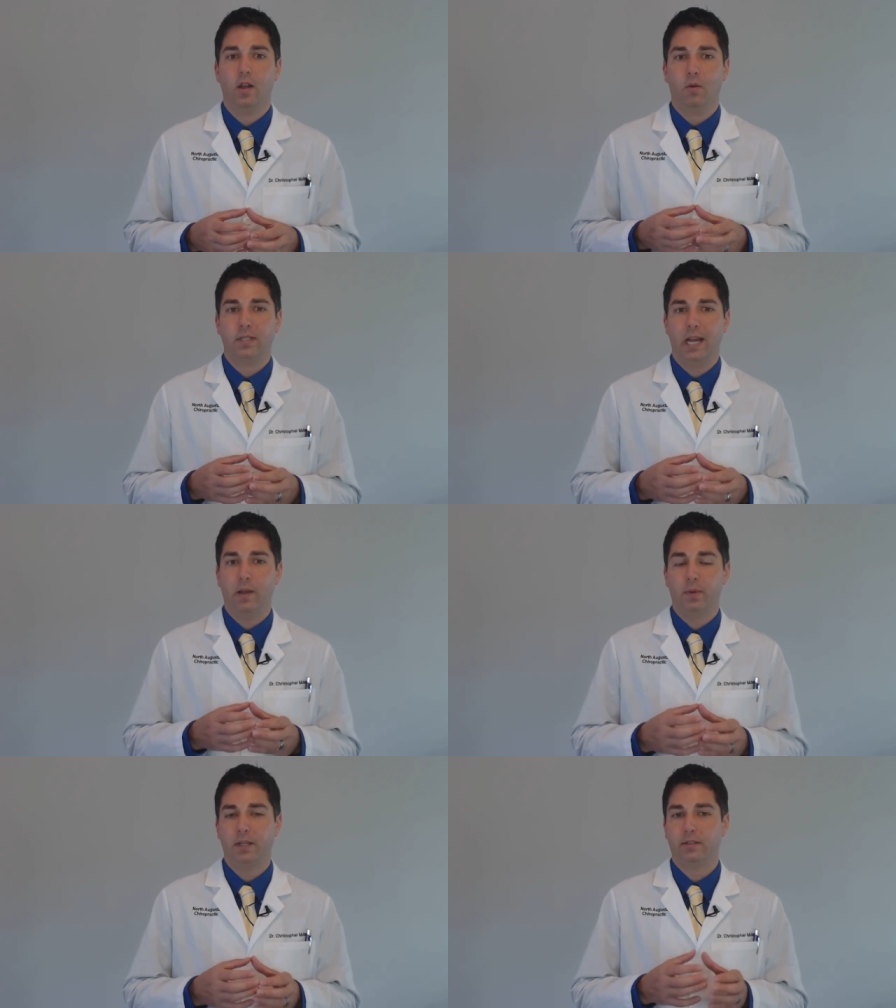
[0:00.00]
What's
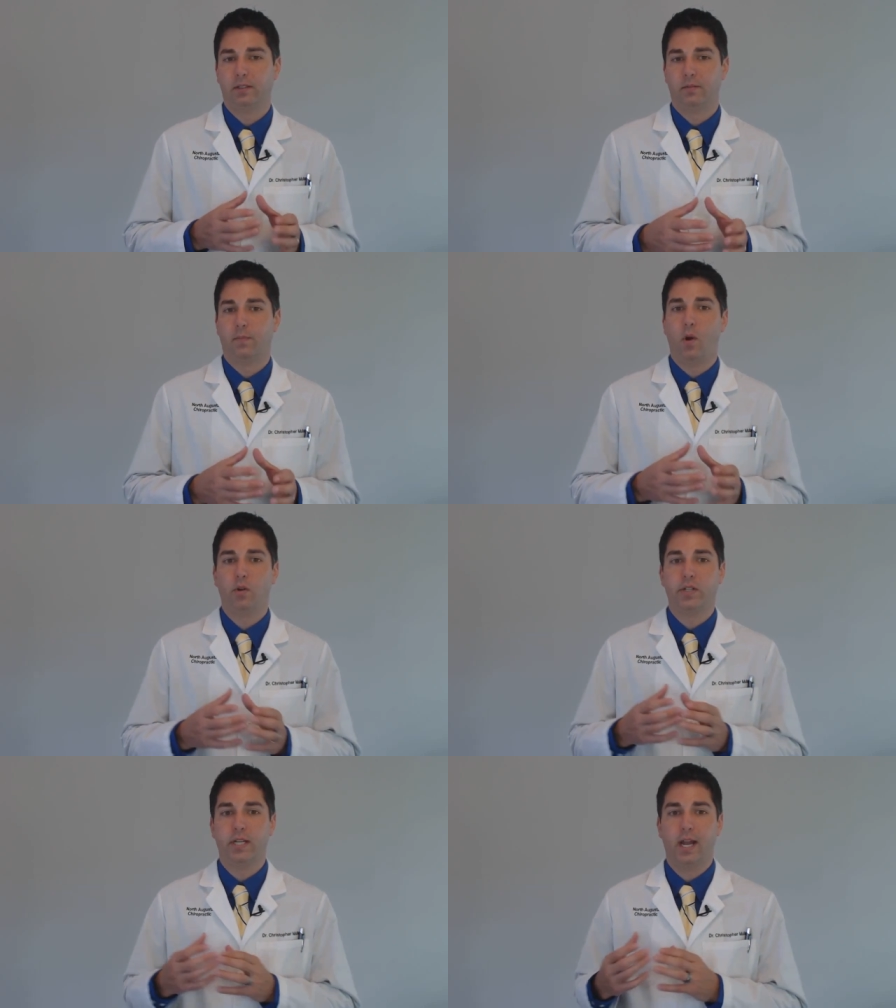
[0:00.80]
happening is
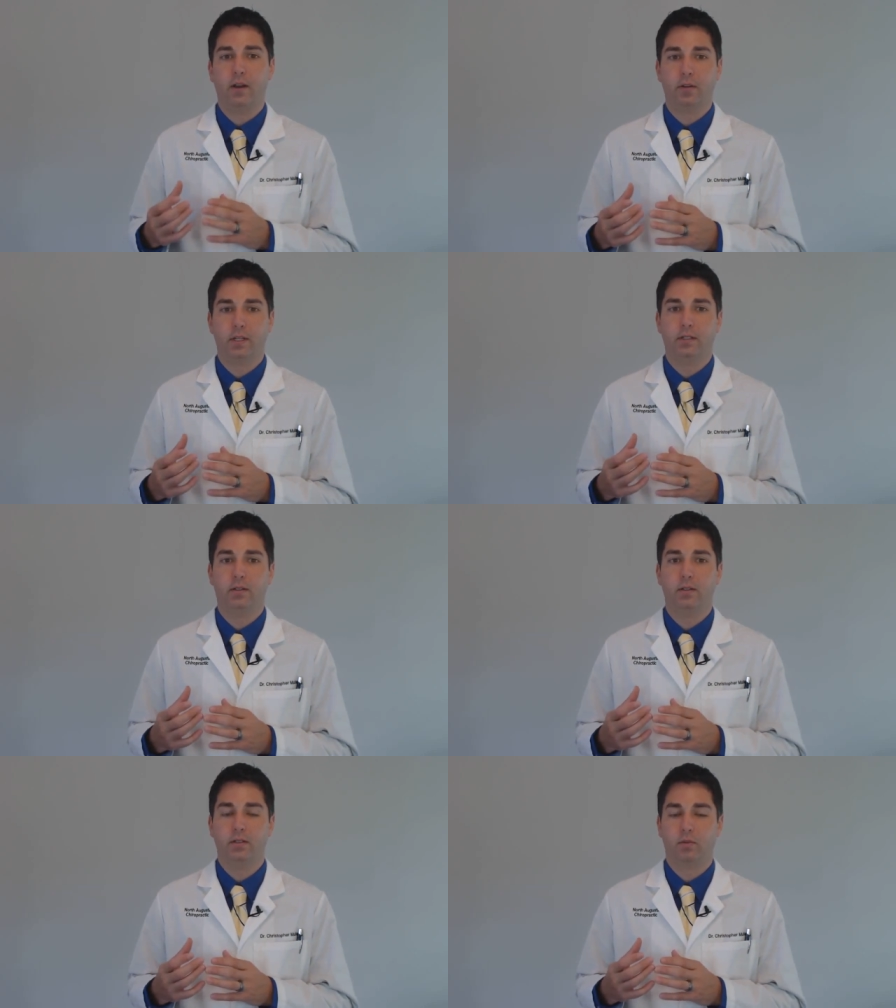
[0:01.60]
bulging out
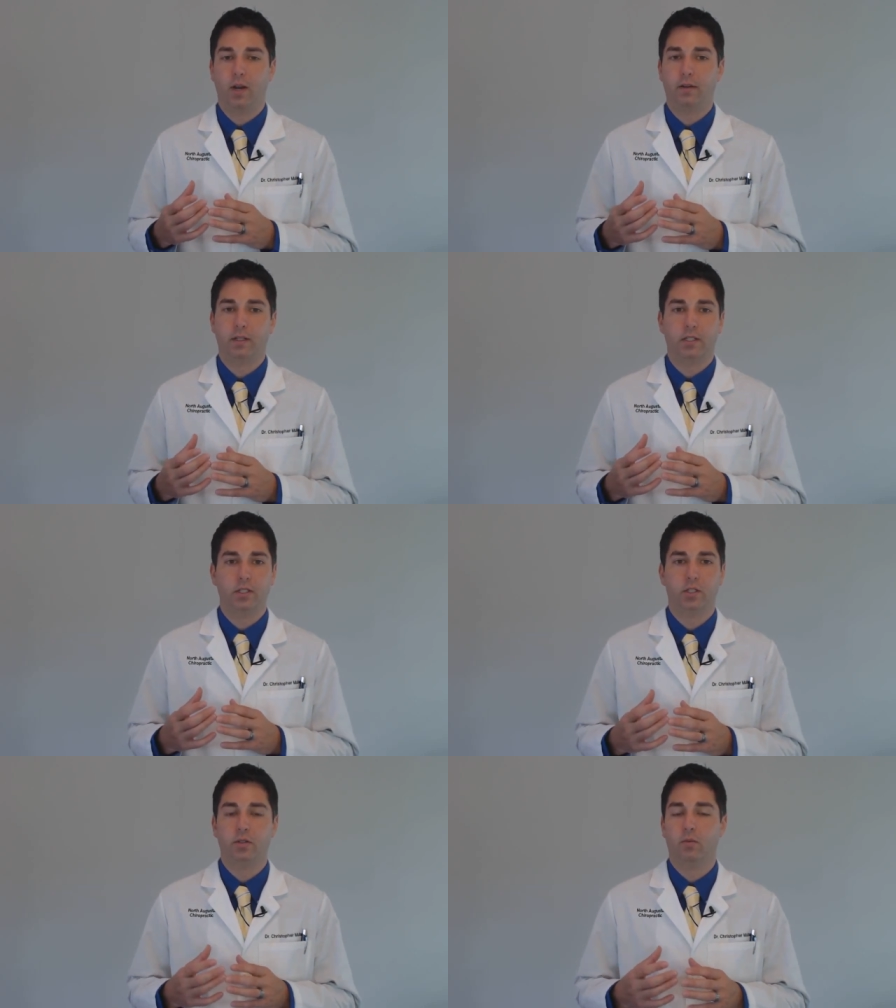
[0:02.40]
into the surrounding
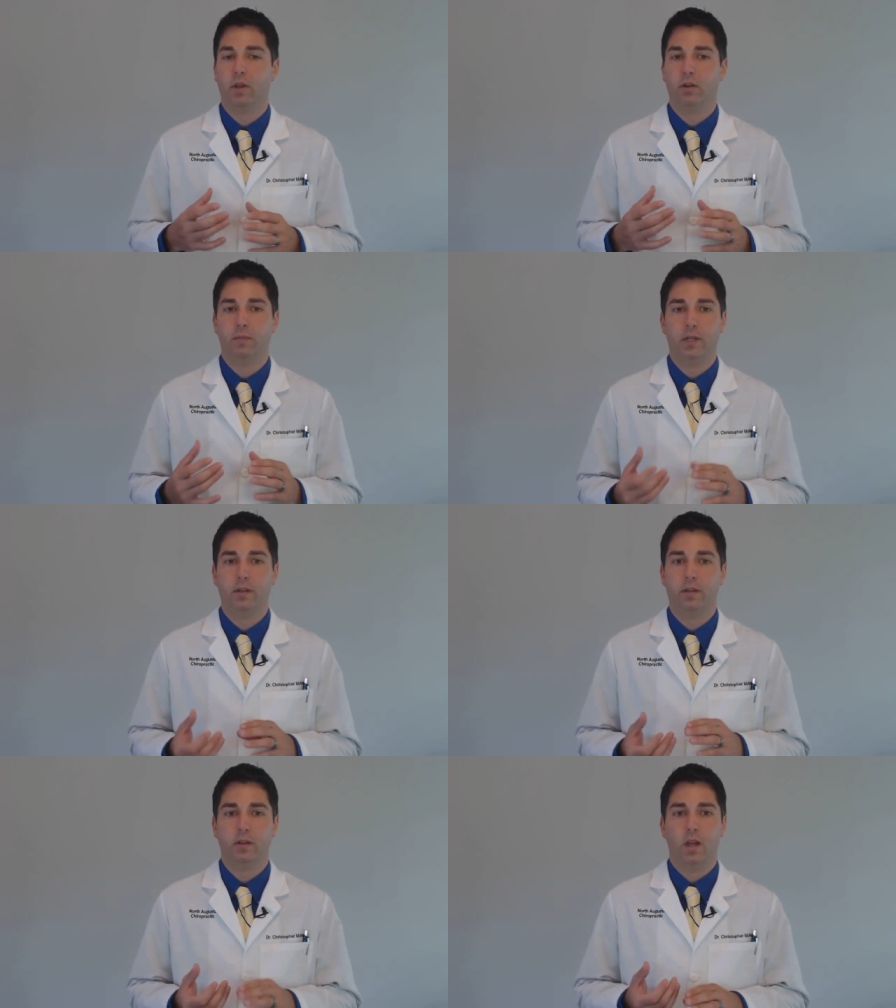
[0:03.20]
tissue, whether it be
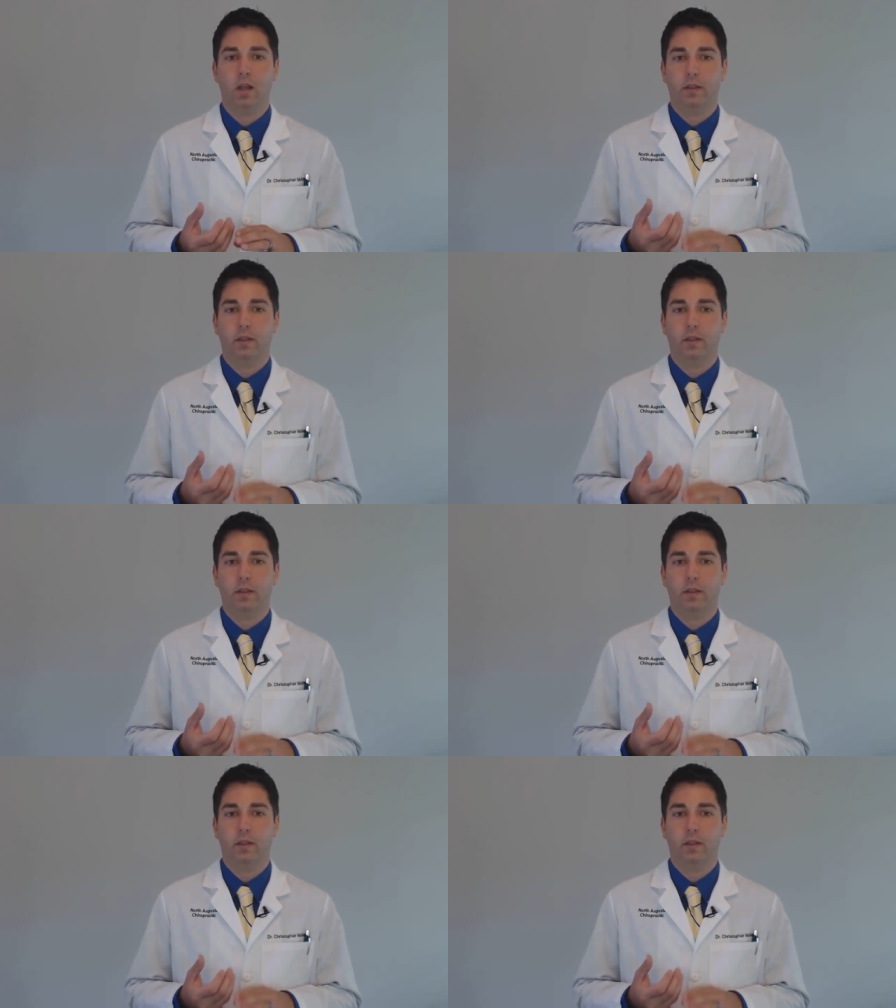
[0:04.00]
the